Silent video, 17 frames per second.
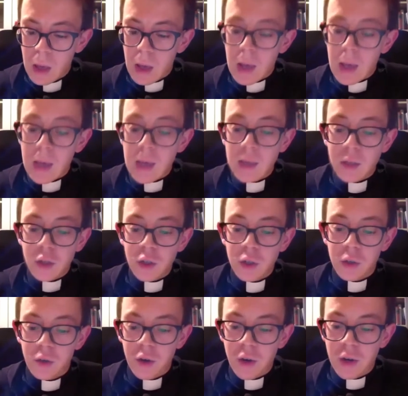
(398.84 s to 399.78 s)

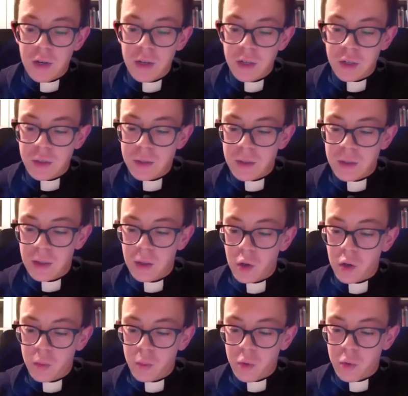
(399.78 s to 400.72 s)
Ancient religions did
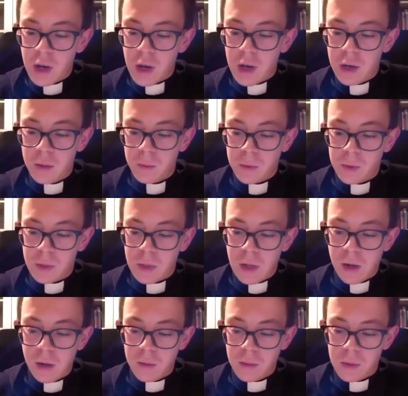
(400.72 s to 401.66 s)
not pride
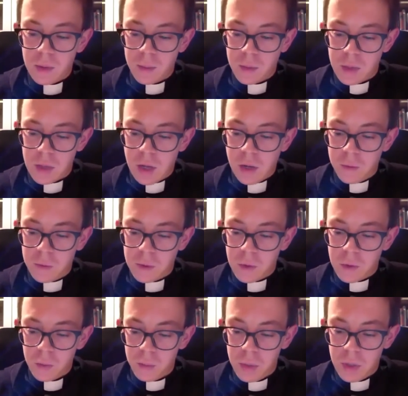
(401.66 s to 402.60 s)
themselves
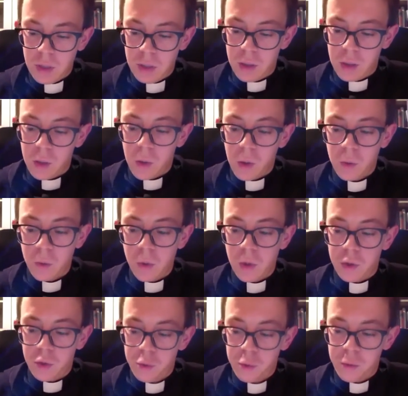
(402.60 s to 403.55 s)
on being the only
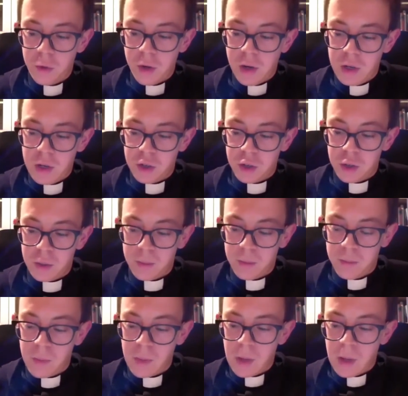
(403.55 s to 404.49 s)
true religion.
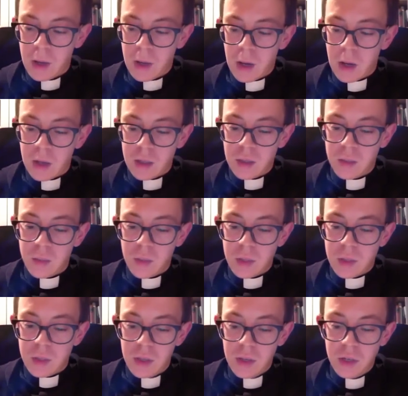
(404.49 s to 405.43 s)

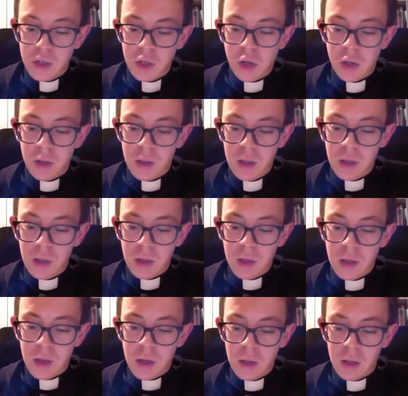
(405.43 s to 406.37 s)
Assmann's initial
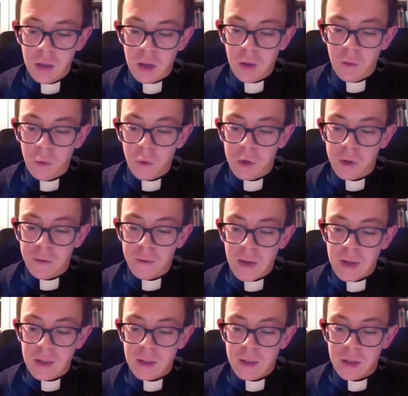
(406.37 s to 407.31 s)
thinking therefore
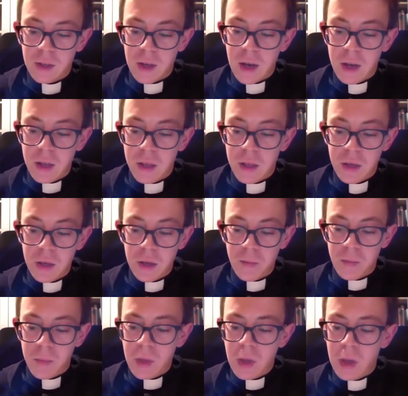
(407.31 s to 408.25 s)
defends the idea
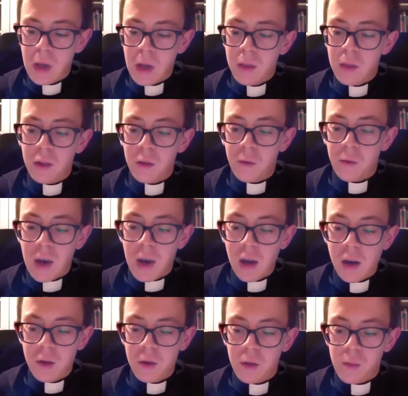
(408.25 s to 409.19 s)
that
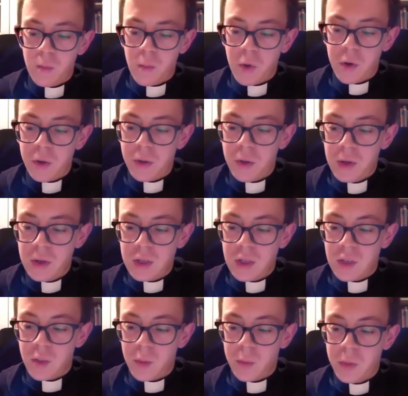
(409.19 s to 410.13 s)
violent
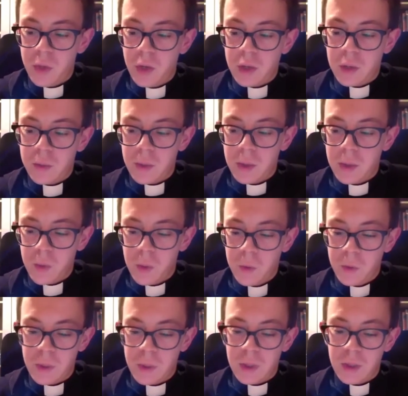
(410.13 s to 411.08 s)
monotheism appears with
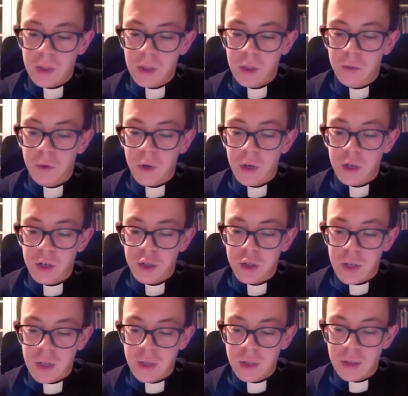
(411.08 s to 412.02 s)
Moses'
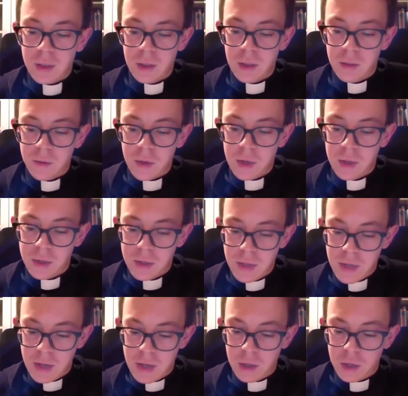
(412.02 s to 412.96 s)

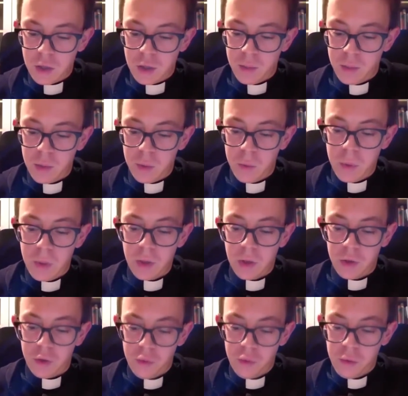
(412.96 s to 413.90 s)
differentiation between the
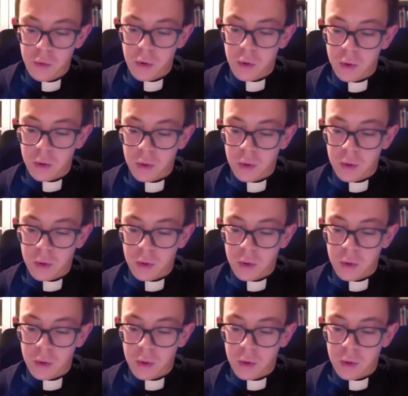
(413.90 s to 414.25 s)
true God